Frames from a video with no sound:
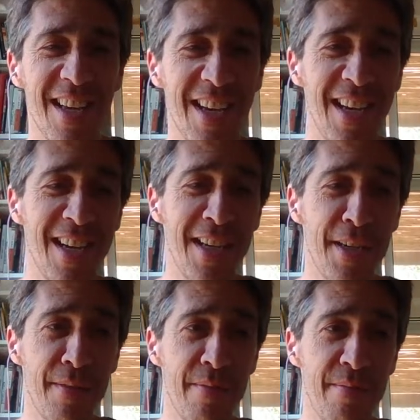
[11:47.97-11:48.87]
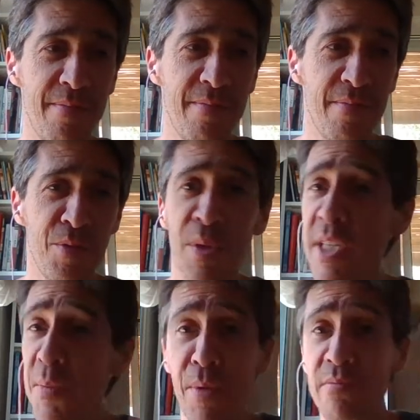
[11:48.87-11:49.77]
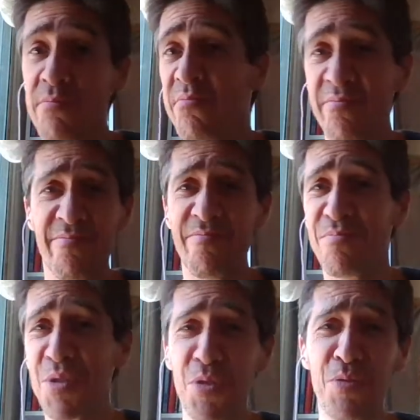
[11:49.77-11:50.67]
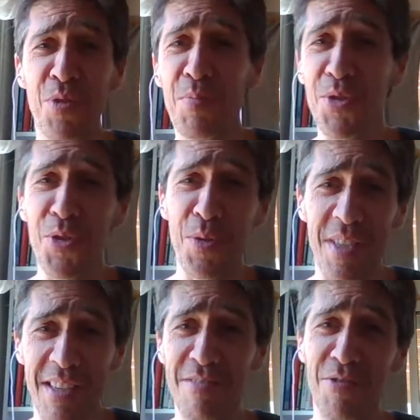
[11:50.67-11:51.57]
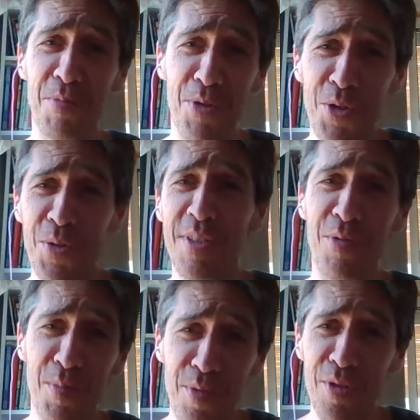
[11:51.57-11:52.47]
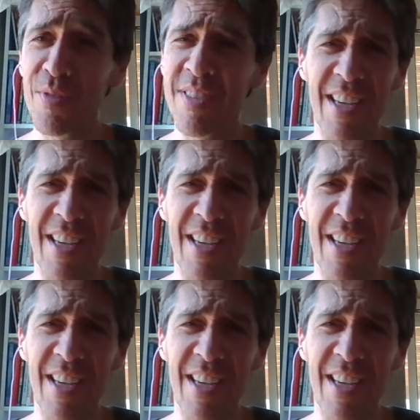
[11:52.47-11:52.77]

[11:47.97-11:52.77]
um, we'll keep on reproducing, reproduce, and reproduce.